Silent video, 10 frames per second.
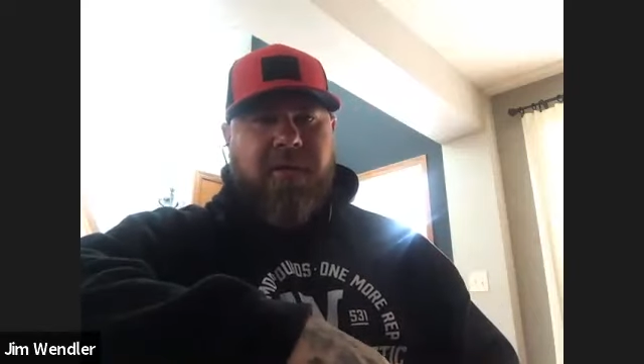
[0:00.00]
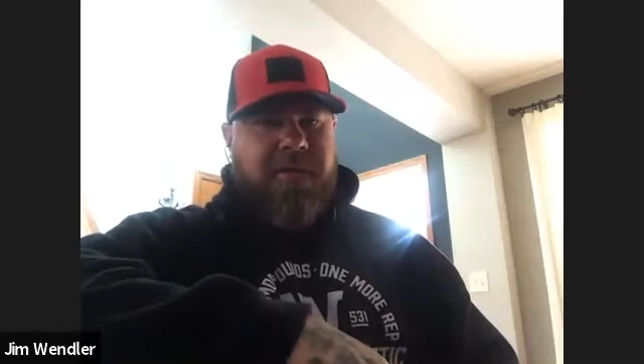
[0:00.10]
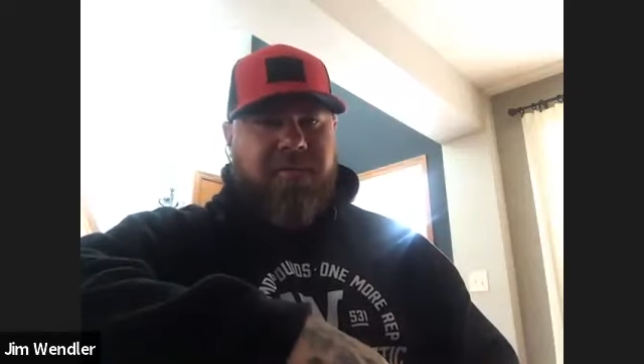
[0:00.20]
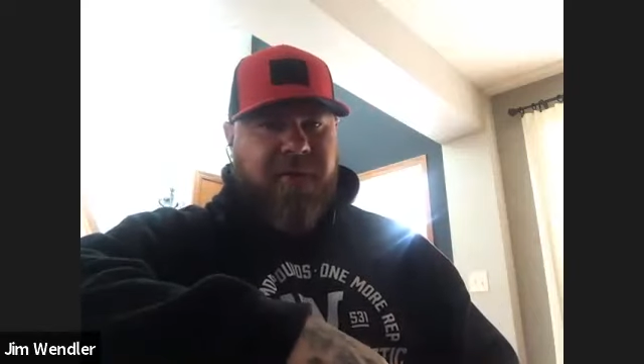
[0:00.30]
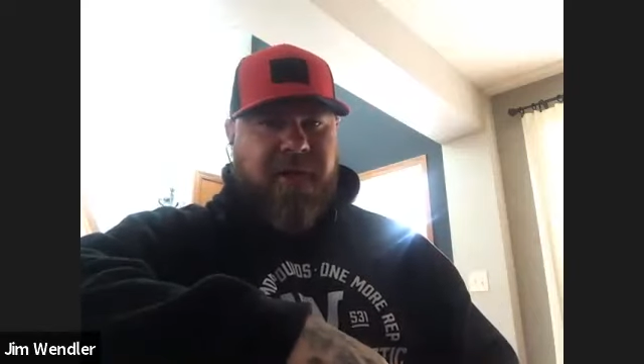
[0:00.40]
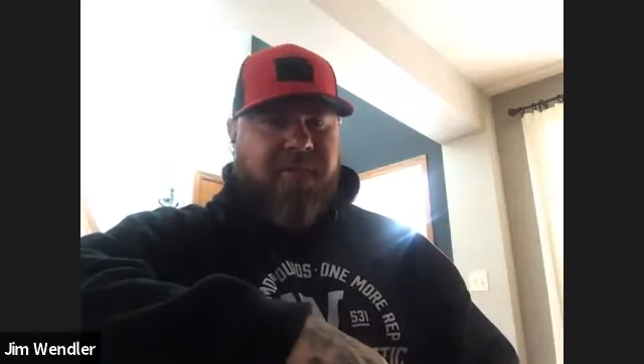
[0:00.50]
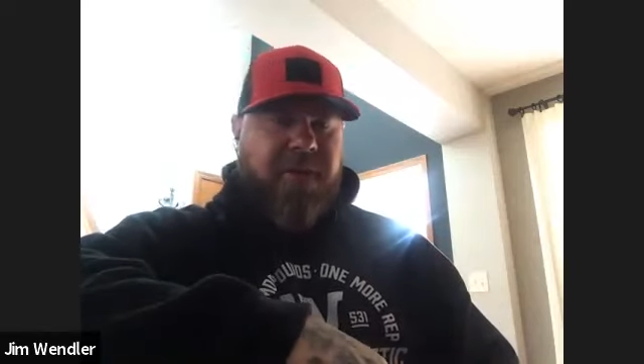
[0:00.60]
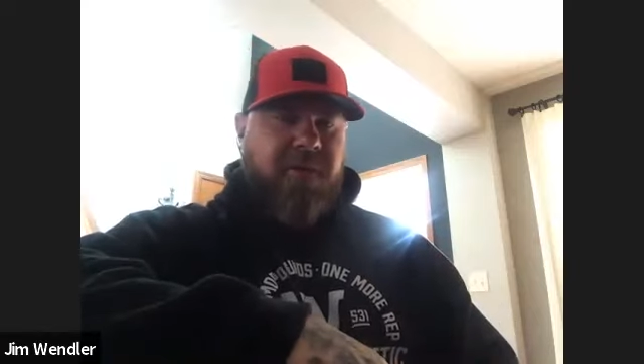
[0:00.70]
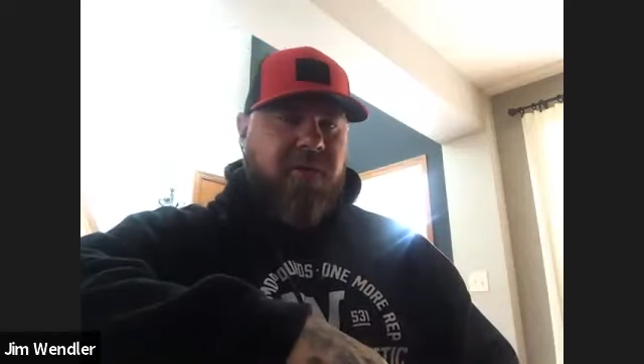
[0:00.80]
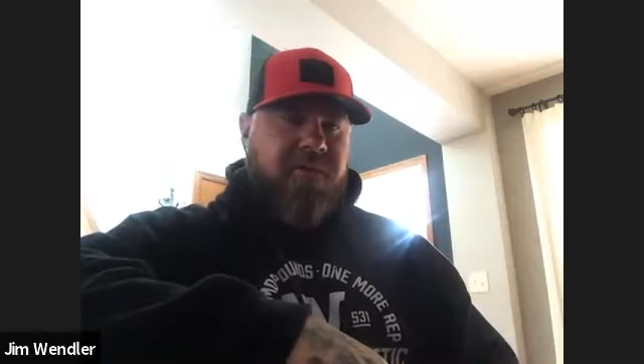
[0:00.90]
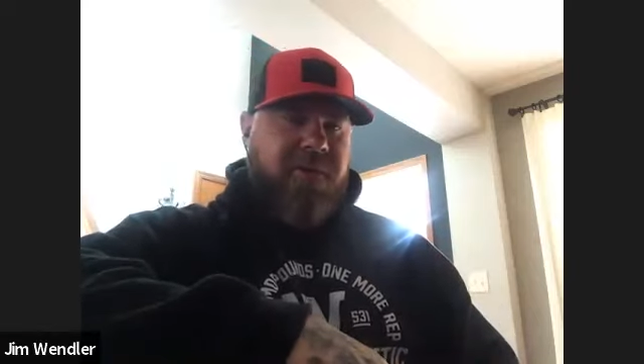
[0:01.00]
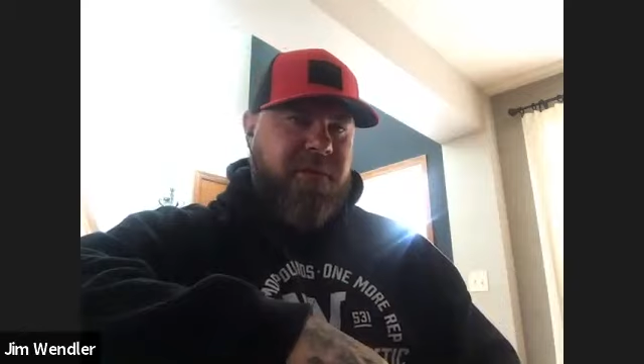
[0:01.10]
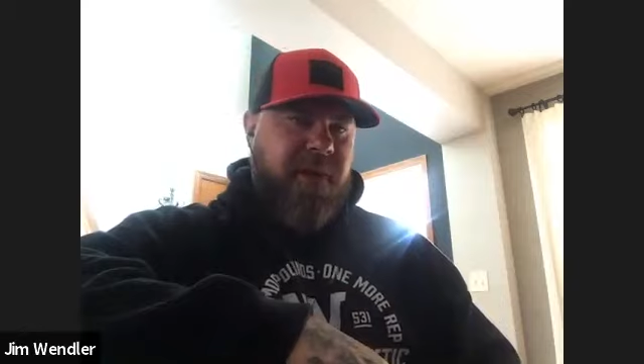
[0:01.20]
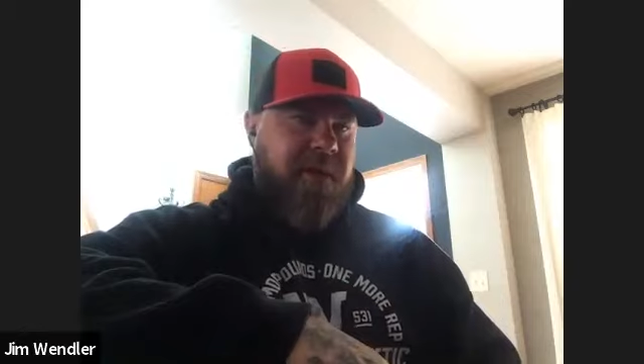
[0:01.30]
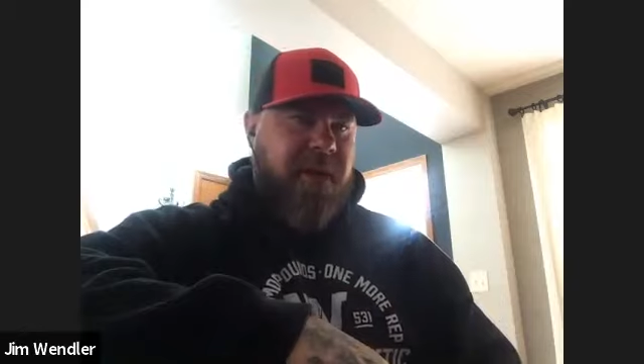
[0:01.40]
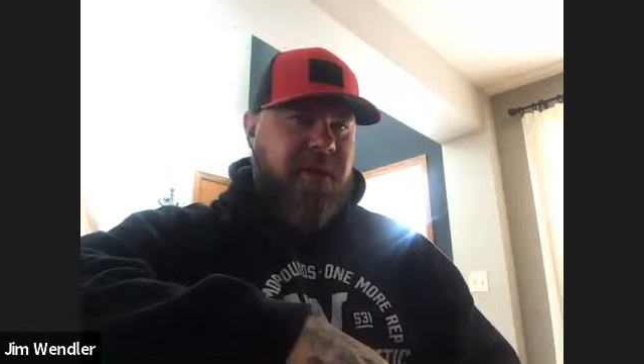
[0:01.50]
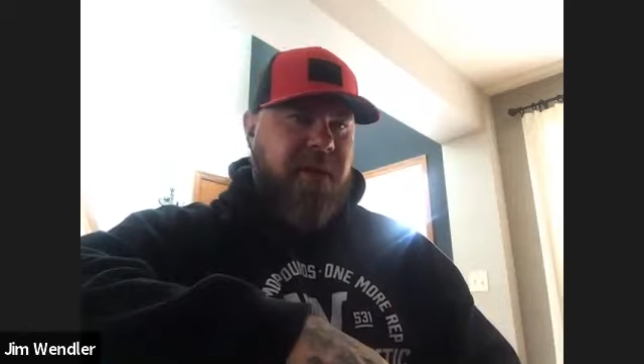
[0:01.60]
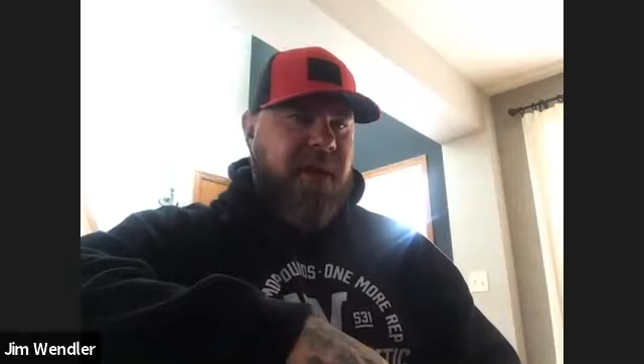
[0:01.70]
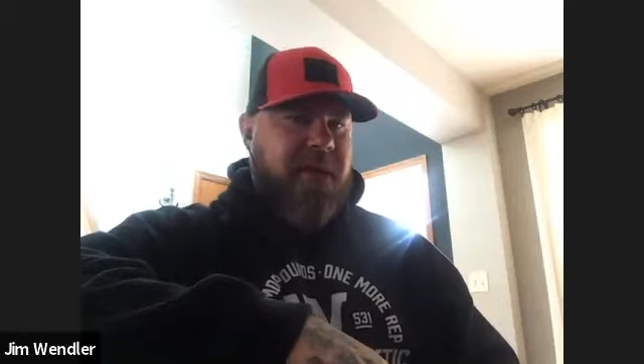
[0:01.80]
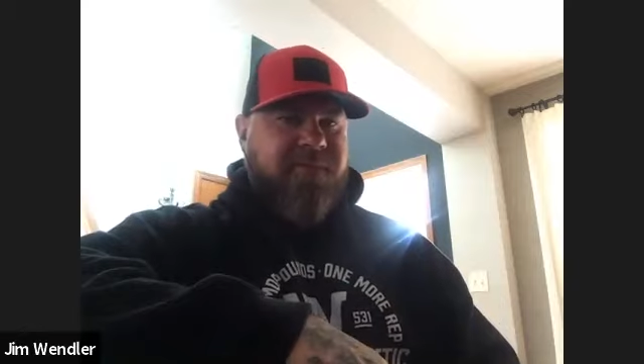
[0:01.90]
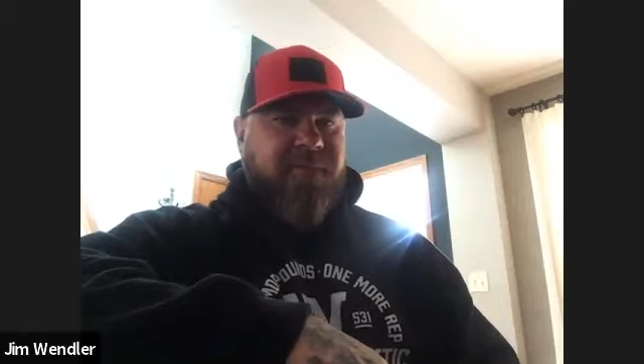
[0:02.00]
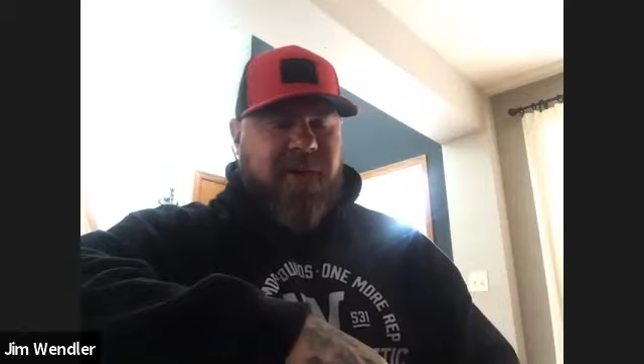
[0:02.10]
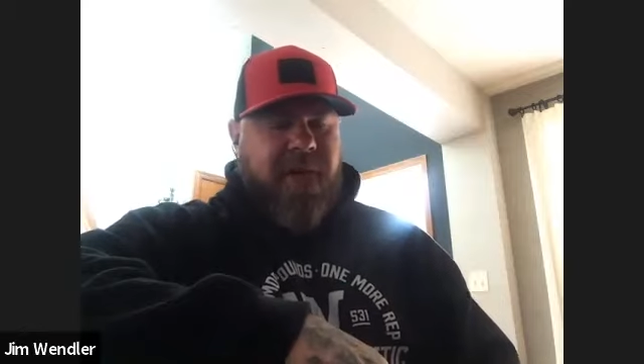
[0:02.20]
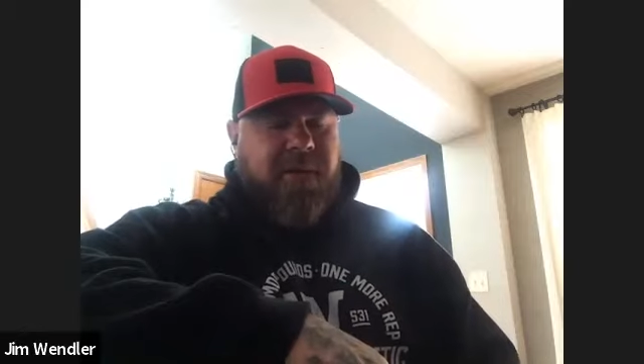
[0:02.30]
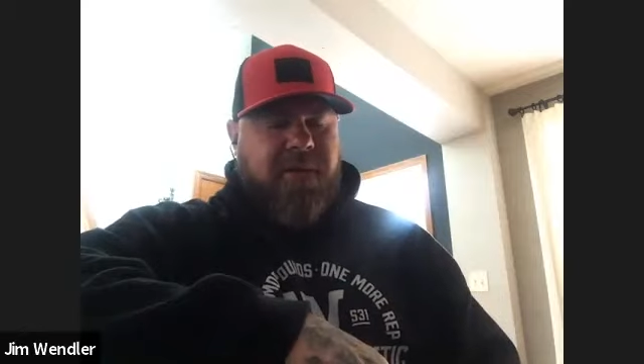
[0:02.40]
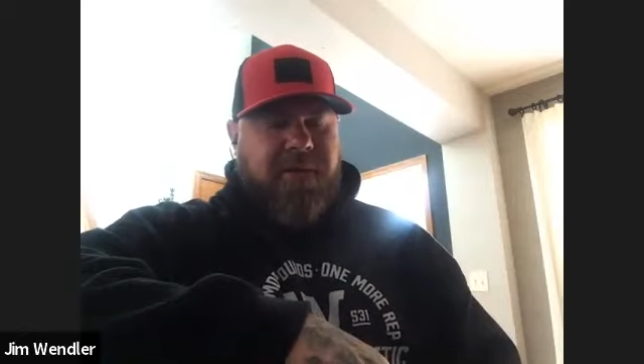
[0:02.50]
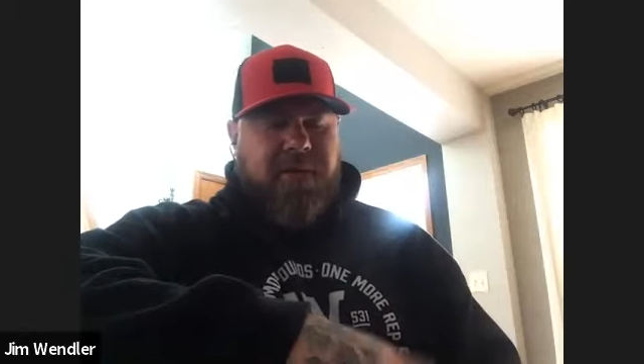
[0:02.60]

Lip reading: give a fuck about the homeless, and I fucking hate